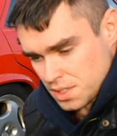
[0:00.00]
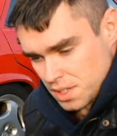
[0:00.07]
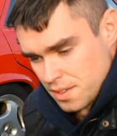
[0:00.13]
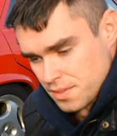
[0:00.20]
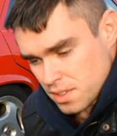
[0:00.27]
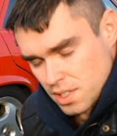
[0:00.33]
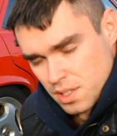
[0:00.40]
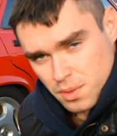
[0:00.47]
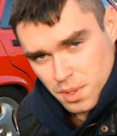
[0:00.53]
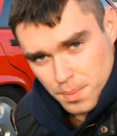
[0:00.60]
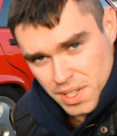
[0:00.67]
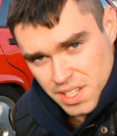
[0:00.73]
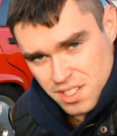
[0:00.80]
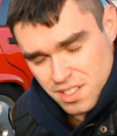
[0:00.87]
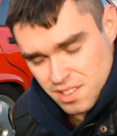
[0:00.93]
And you have to deal with
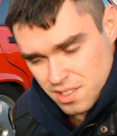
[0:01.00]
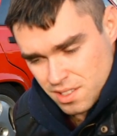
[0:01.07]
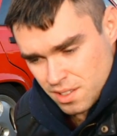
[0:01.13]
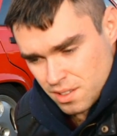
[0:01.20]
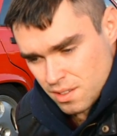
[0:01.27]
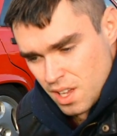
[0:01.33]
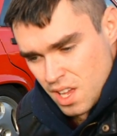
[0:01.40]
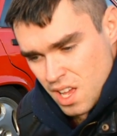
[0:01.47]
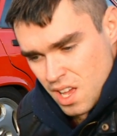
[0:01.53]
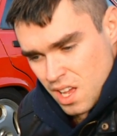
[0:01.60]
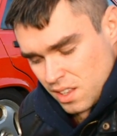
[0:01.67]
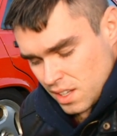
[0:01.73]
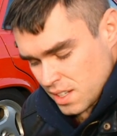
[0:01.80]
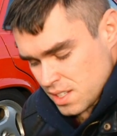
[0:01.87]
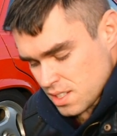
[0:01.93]
patience, you know,
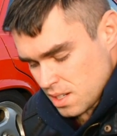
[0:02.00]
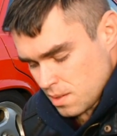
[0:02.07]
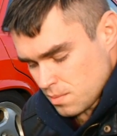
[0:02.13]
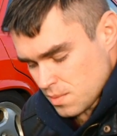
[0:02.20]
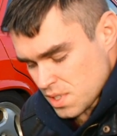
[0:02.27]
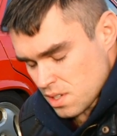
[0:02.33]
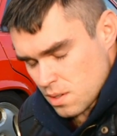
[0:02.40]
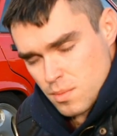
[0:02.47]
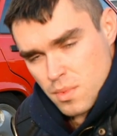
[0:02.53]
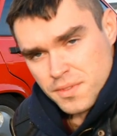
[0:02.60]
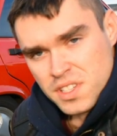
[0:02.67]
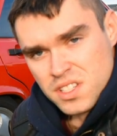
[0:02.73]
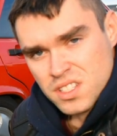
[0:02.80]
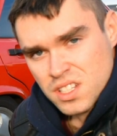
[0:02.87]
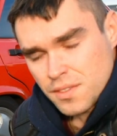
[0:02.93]
like some some of
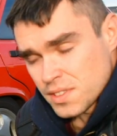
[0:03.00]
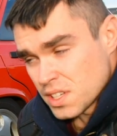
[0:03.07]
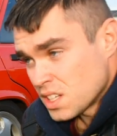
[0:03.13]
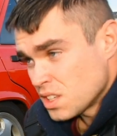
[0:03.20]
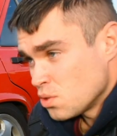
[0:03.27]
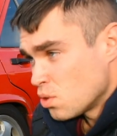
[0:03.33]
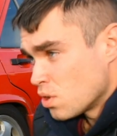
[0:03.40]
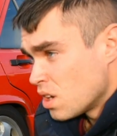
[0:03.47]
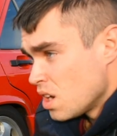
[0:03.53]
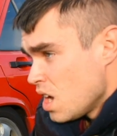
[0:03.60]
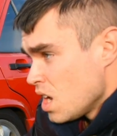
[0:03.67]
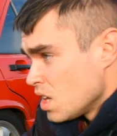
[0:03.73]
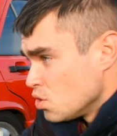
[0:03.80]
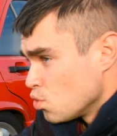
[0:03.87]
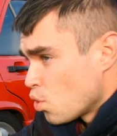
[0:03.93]
the stuff like door
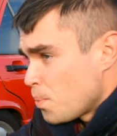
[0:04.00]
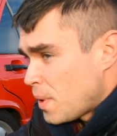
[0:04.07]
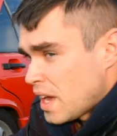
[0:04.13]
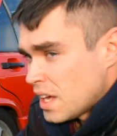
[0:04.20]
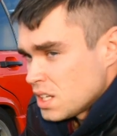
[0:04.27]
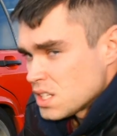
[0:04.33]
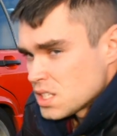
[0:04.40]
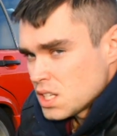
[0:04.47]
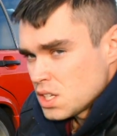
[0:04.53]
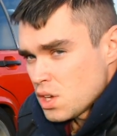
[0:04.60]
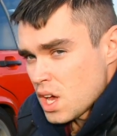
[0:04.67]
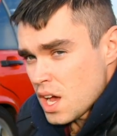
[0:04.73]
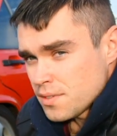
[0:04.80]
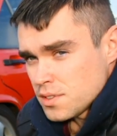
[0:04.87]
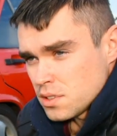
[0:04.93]
door panels that you
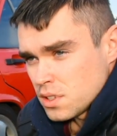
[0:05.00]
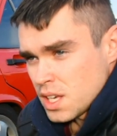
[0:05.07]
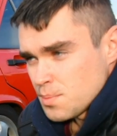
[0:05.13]
have to